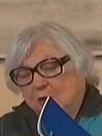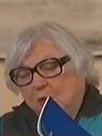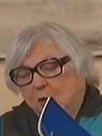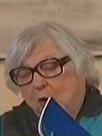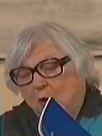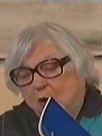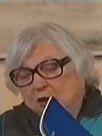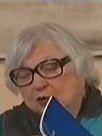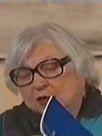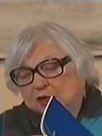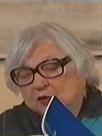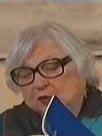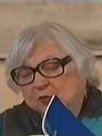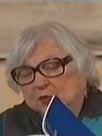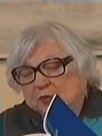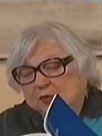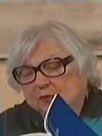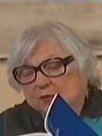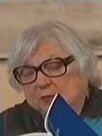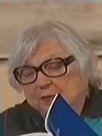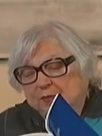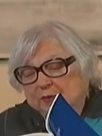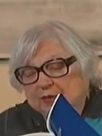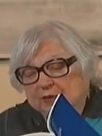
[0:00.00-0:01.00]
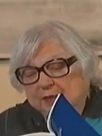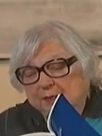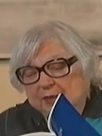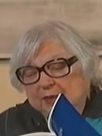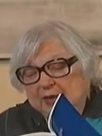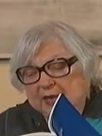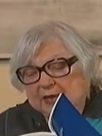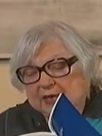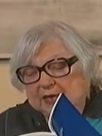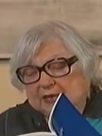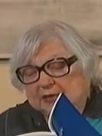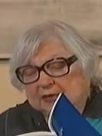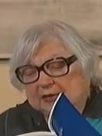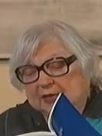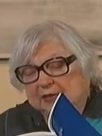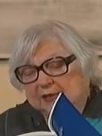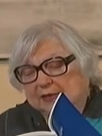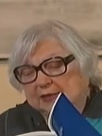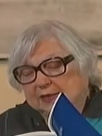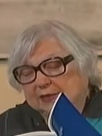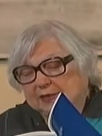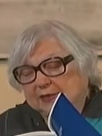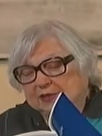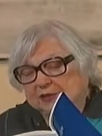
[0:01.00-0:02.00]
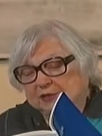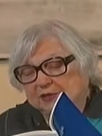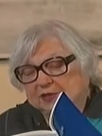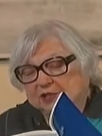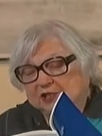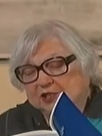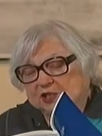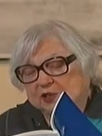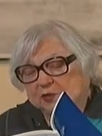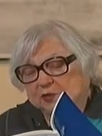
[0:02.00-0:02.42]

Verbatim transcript: Wall Street would be amazed at the deals that